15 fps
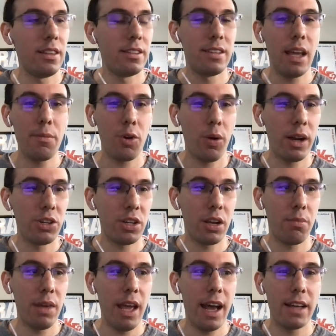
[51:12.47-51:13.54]
And the same
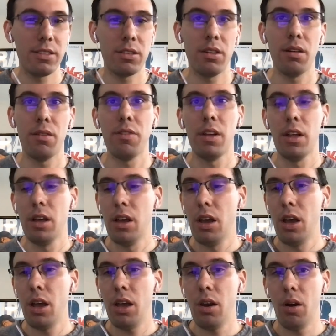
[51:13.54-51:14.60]
question can be asked of,
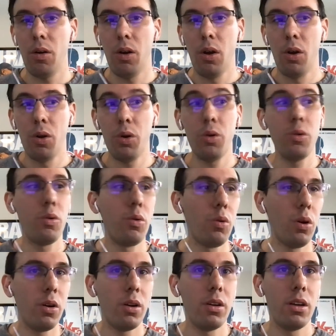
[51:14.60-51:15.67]
you know,
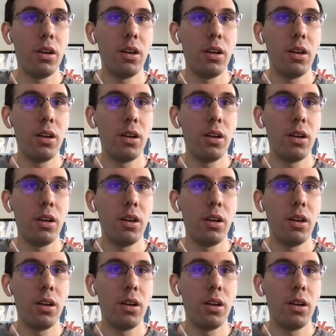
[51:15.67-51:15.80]
who